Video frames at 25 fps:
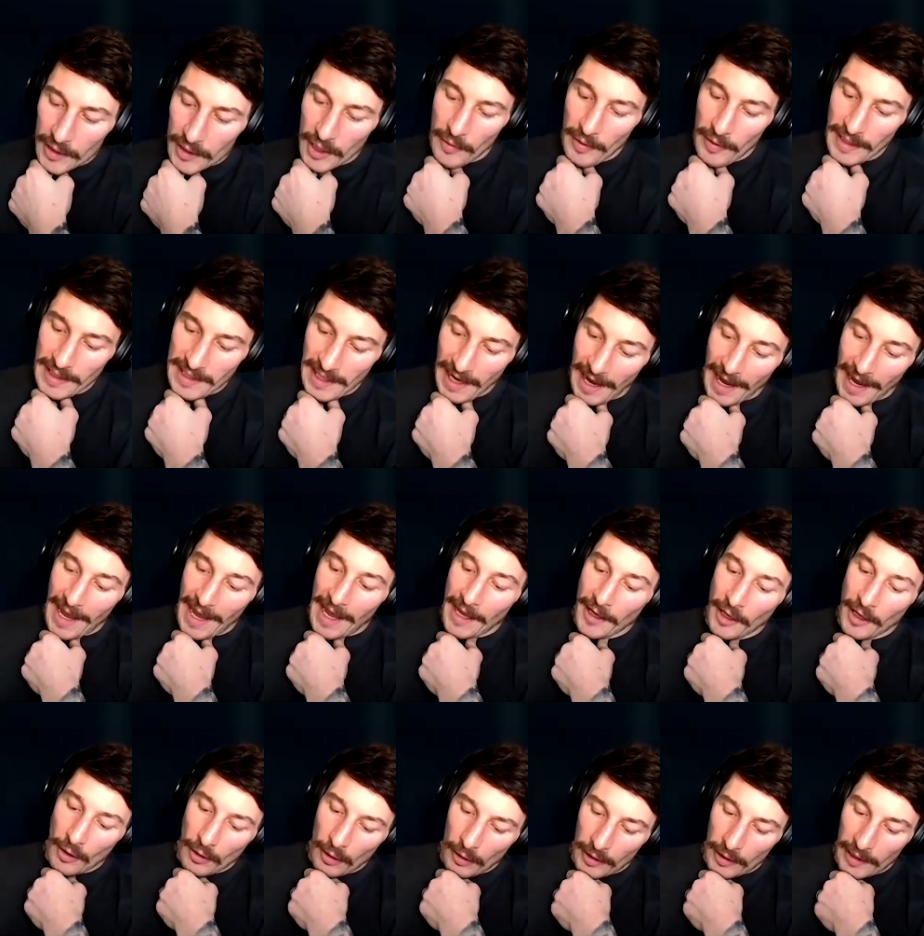So are
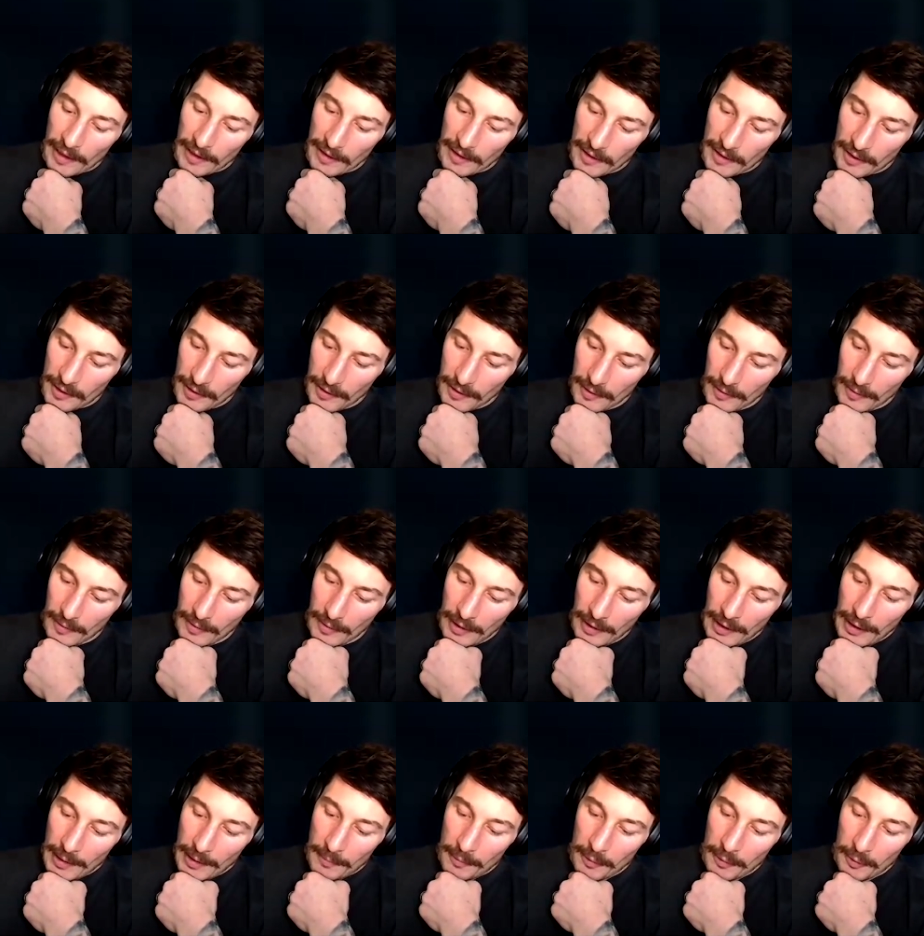you looking to
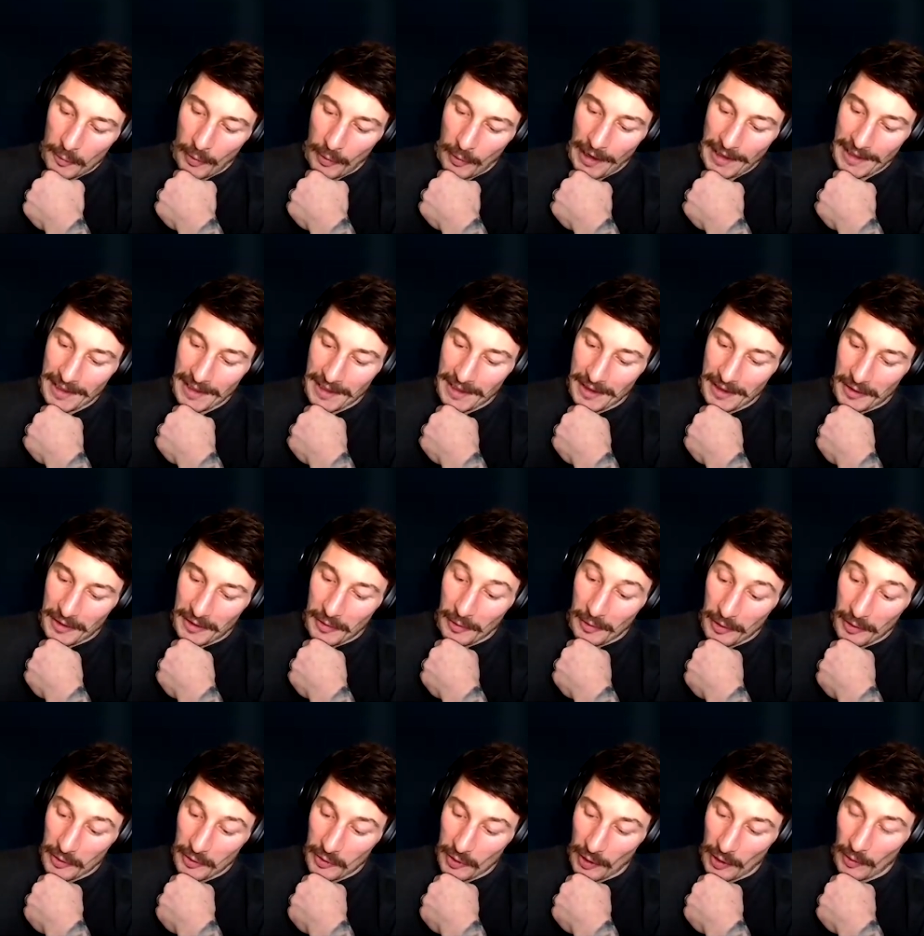progress
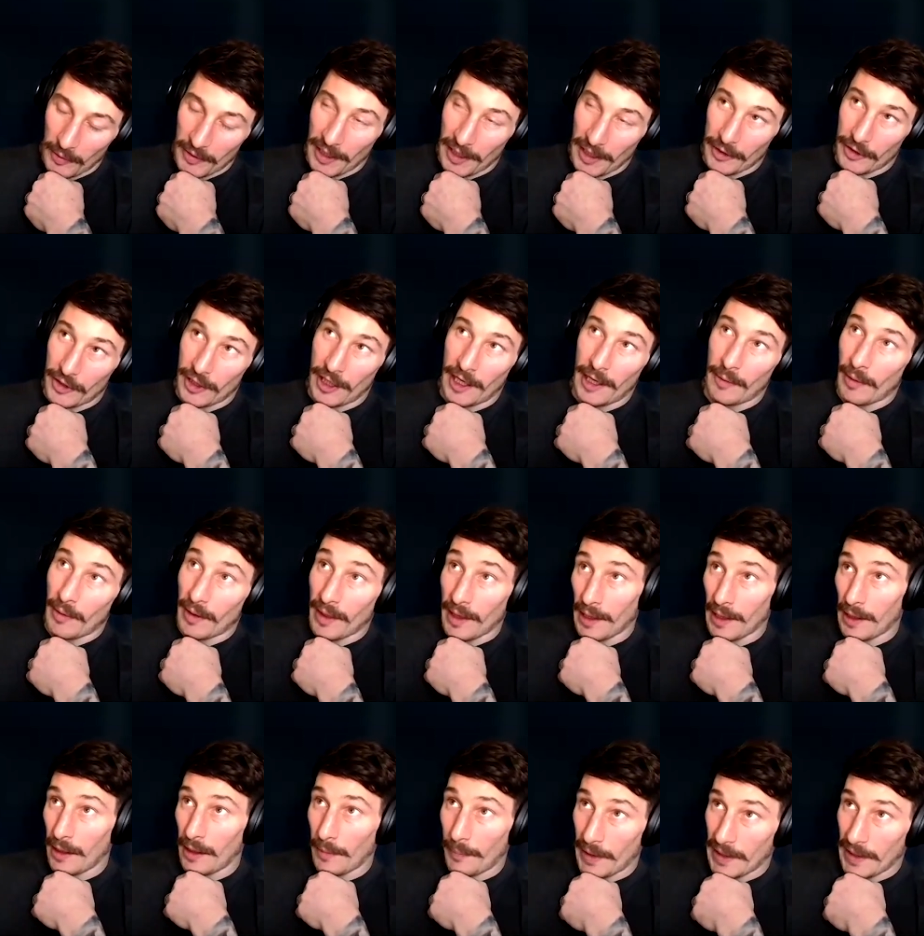to a controls engineer
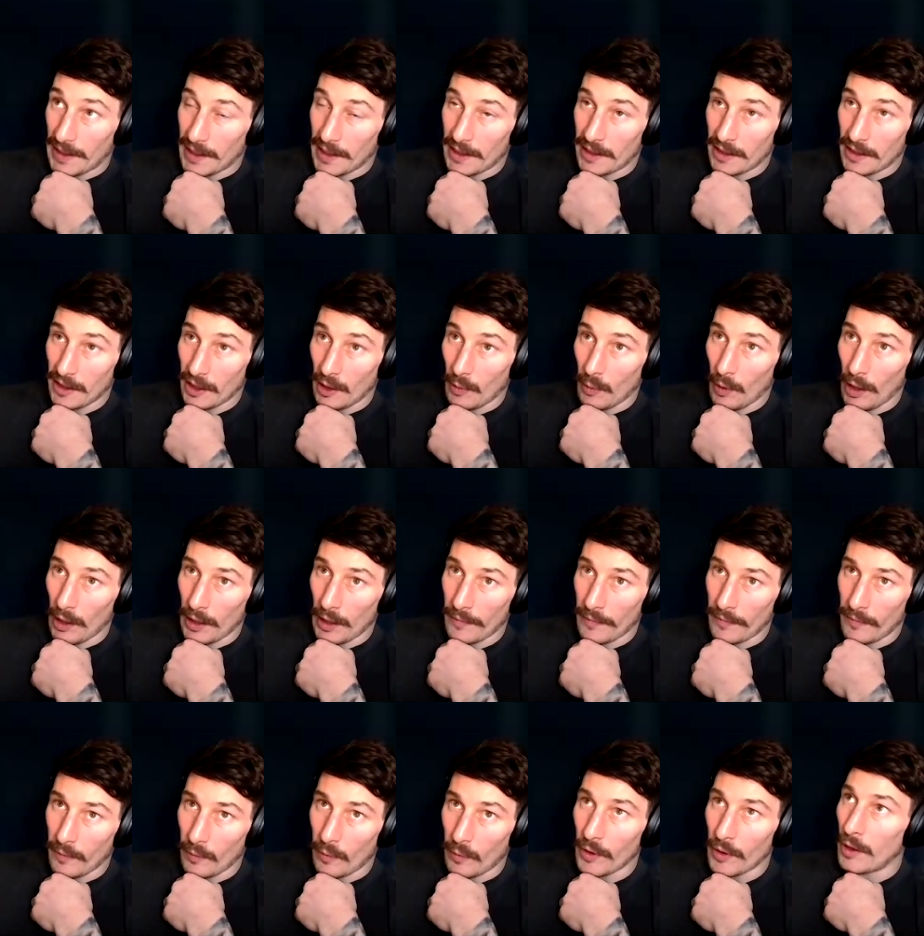within the business that you're
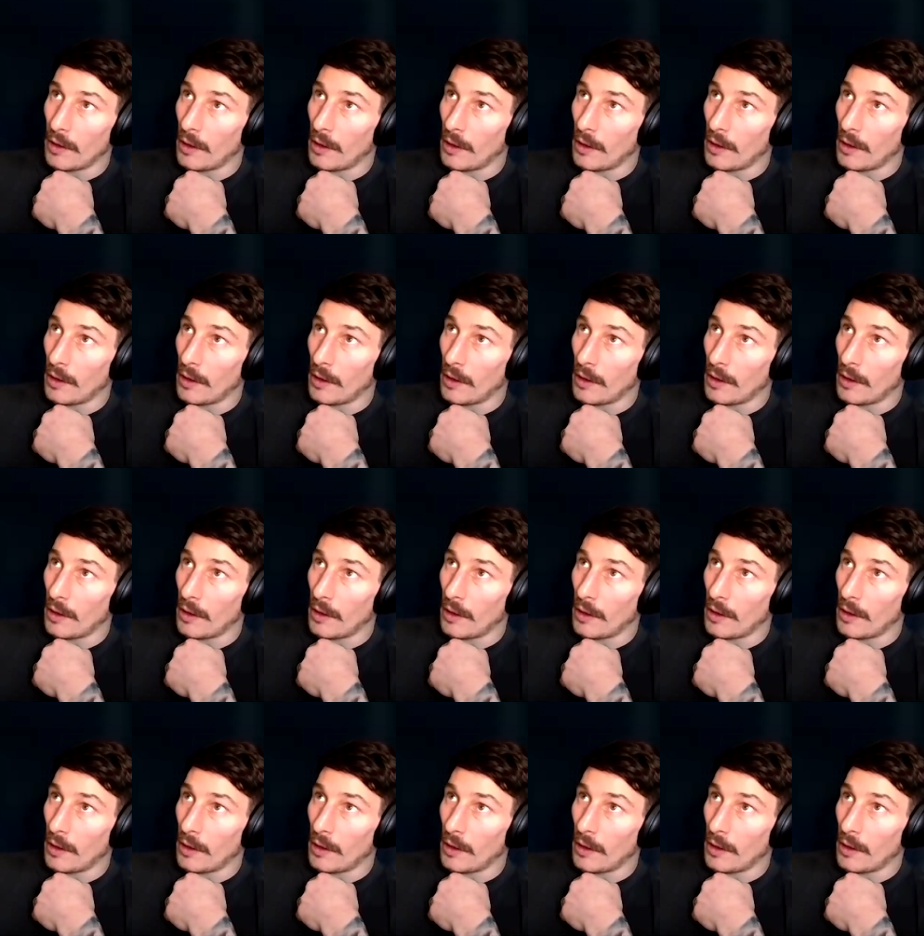working for?